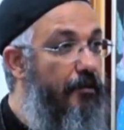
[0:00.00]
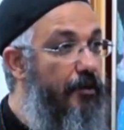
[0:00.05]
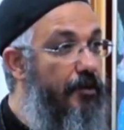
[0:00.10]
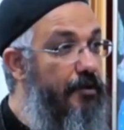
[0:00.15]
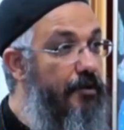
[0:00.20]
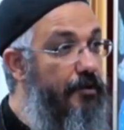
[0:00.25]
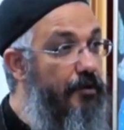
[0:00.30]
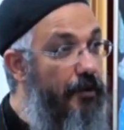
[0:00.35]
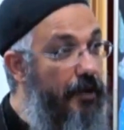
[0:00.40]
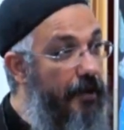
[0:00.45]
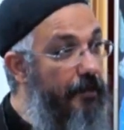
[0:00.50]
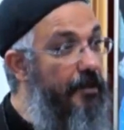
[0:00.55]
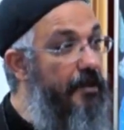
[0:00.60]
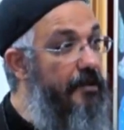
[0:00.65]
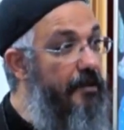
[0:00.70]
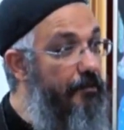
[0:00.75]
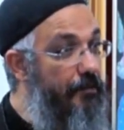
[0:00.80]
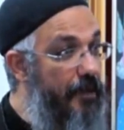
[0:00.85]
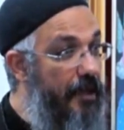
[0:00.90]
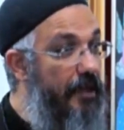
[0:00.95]
which to
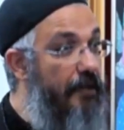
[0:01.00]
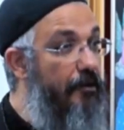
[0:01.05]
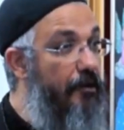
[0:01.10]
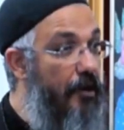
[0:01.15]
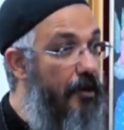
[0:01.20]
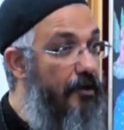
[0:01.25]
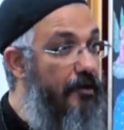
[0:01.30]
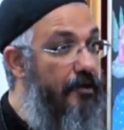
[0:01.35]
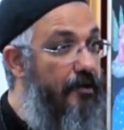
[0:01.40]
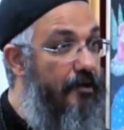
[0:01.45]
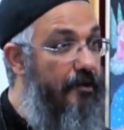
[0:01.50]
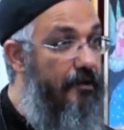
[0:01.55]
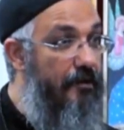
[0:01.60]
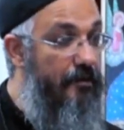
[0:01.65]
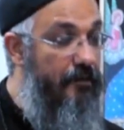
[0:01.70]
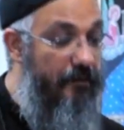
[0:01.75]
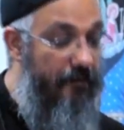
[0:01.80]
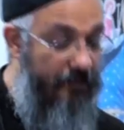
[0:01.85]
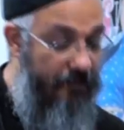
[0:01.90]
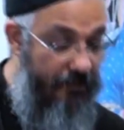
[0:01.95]
him is a big loss,
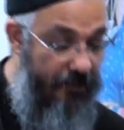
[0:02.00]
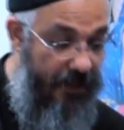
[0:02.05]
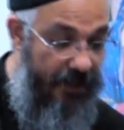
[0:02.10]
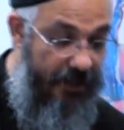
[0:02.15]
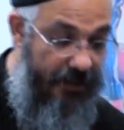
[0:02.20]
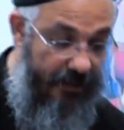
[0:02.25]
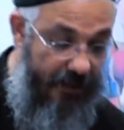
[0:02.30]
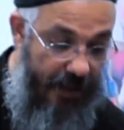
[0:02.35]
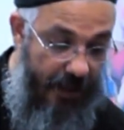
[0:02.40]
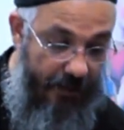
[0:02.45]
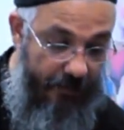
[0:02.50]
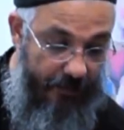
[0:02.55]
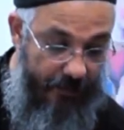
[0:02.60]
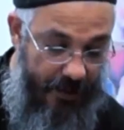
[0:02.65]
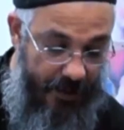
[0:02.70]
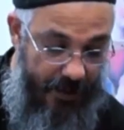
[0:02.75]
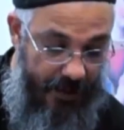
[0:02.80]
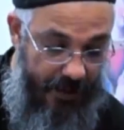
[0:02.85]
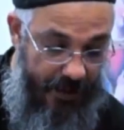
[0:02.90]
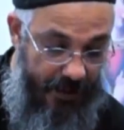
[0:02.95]
but
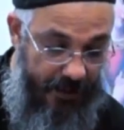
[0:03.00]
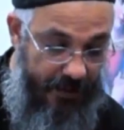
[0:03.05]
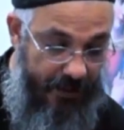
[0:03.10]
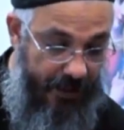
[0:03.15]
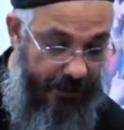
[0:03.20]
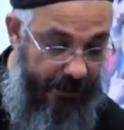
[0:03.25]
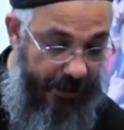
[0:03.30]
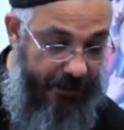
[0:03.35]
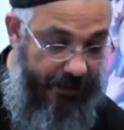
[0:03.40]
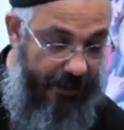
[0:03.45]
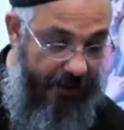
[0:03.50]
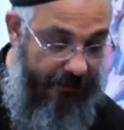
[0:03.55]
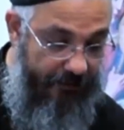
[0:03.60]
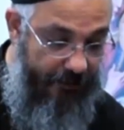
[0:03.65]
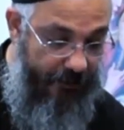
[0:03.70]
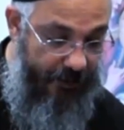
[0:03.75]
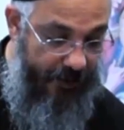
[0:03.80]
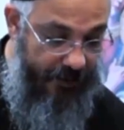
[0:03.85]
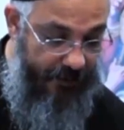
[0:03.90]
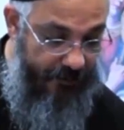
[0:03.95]
it's a great
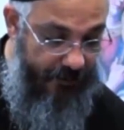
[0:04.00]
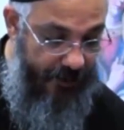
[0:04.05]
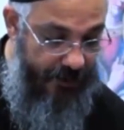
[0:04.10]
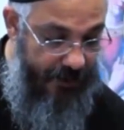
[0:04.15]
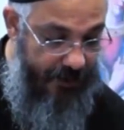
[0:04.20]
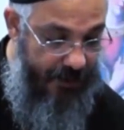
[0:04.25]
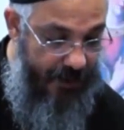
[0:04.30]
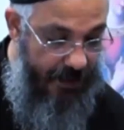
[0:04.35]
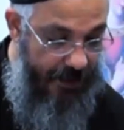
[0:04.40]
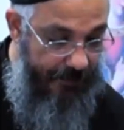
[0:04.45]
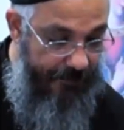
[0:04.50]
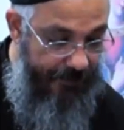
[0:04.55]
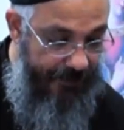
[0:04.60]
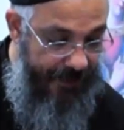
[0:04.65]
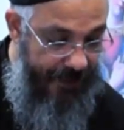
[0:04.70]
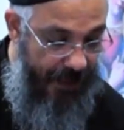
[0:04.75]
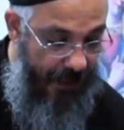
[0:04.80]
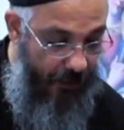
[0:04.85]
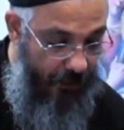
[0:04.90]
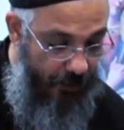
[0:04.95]
gain for his friends.
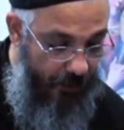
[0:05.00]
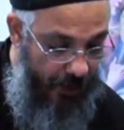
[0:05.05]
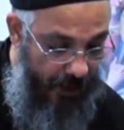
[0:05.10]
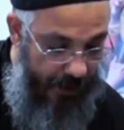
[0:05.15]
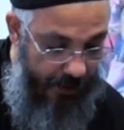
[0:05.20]
Now,